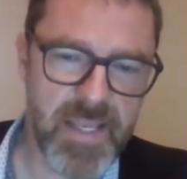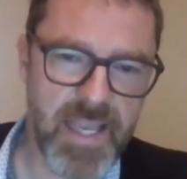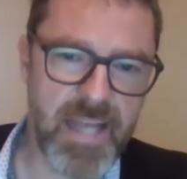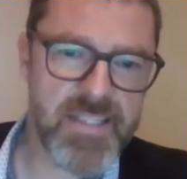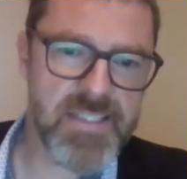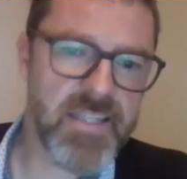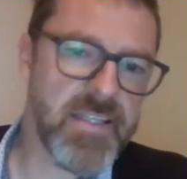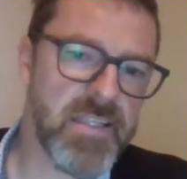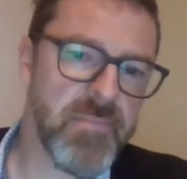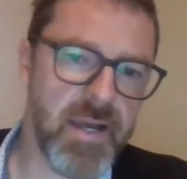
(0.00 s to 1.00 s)
And it's
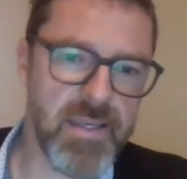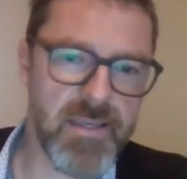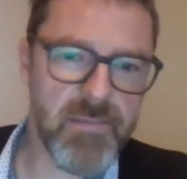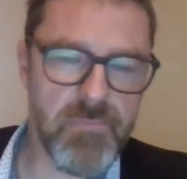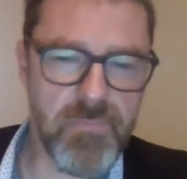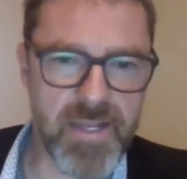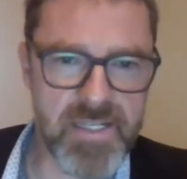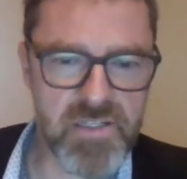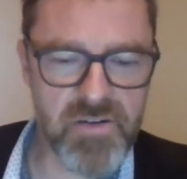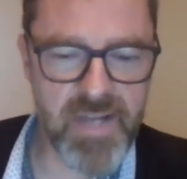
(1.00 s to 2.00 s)
indeed my
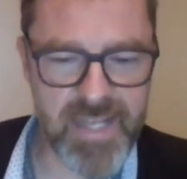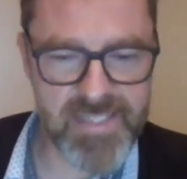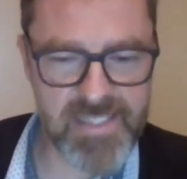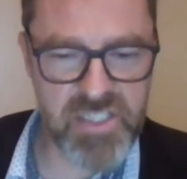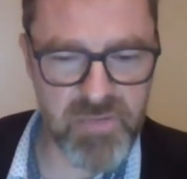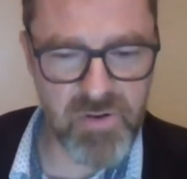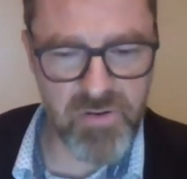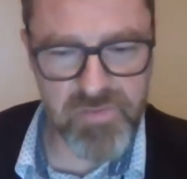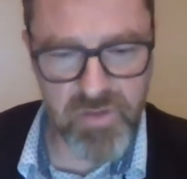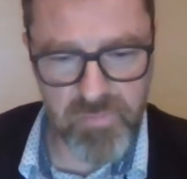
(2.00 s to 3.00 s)
pleasure as chairman
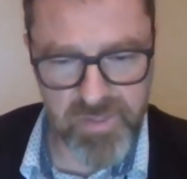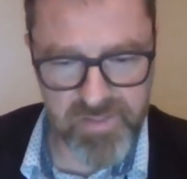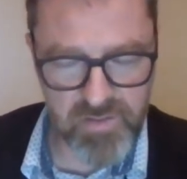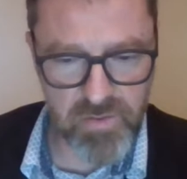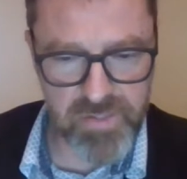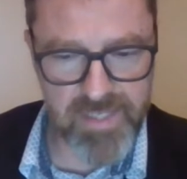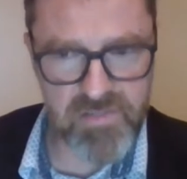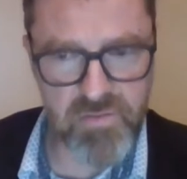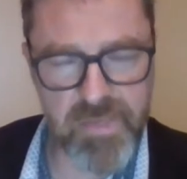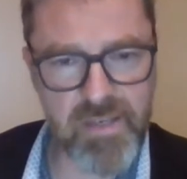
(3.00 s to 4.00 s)
of European Schoolnet
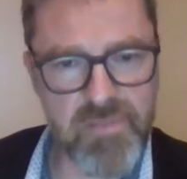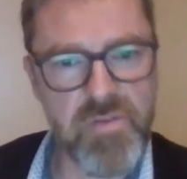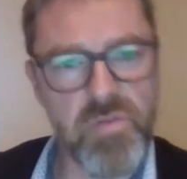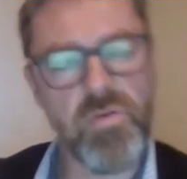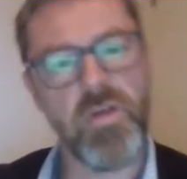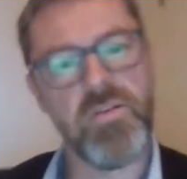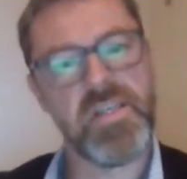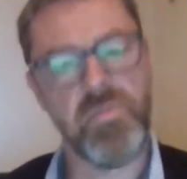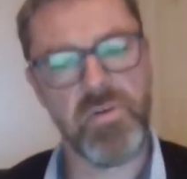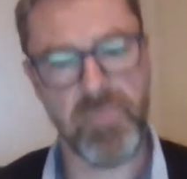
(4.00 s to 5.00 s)
to make a few
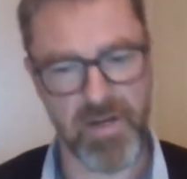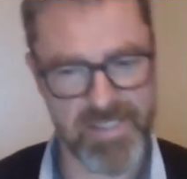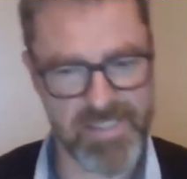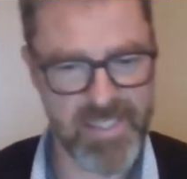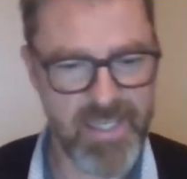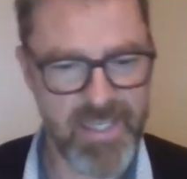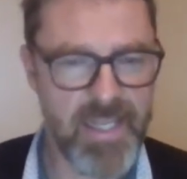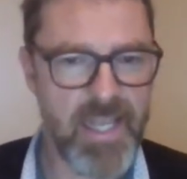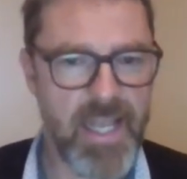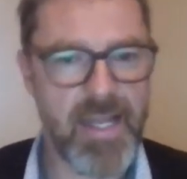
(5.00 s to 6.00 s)
closing remarks
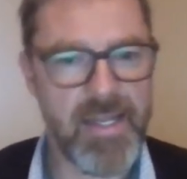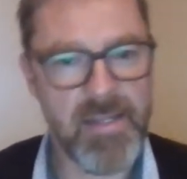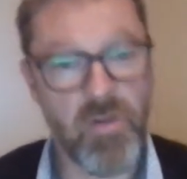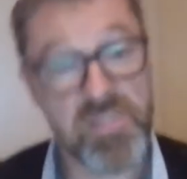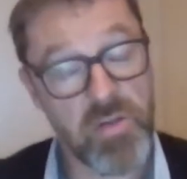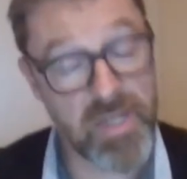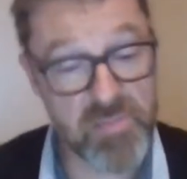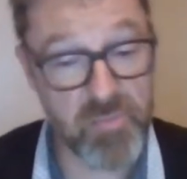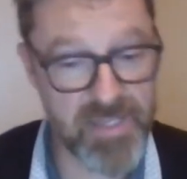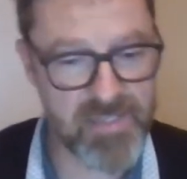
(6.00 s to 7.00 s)
and also
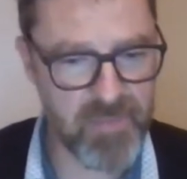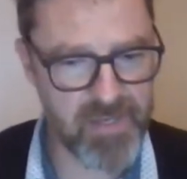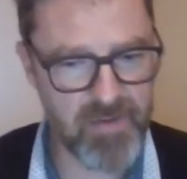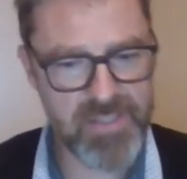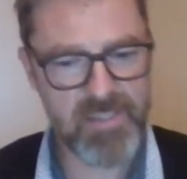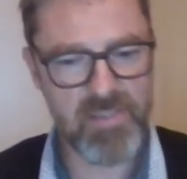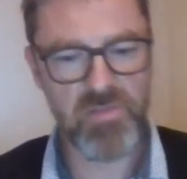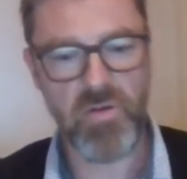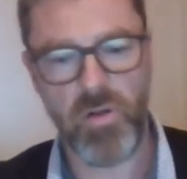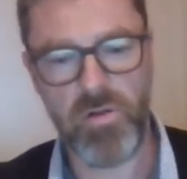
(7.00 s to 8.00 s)
express my gratitude
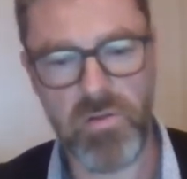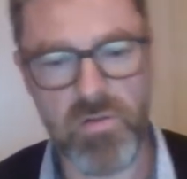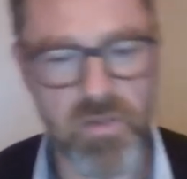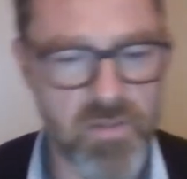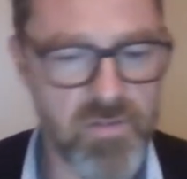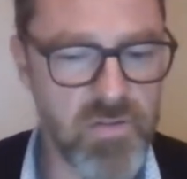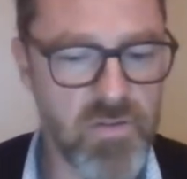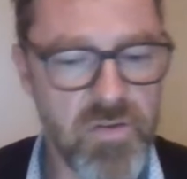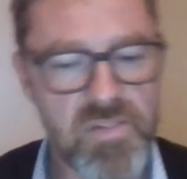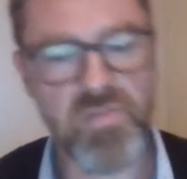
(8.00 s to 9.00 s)
to all
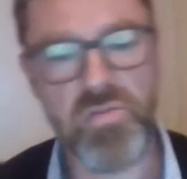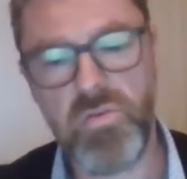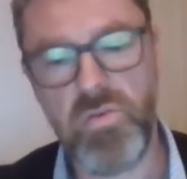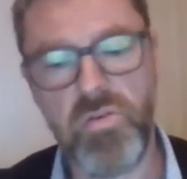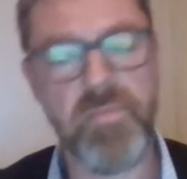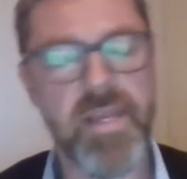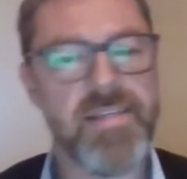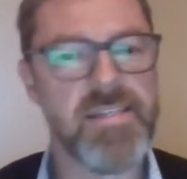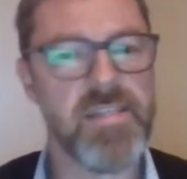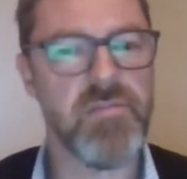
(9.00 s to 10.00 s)
those who made
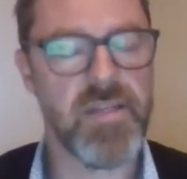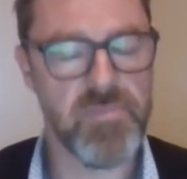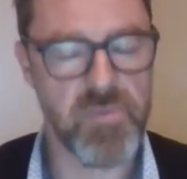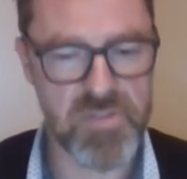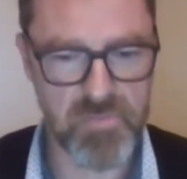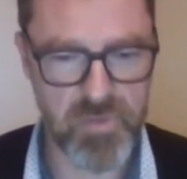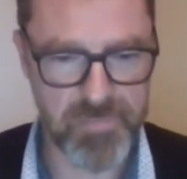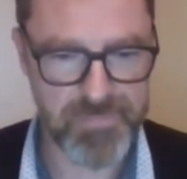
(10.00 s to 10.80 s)
this event possible.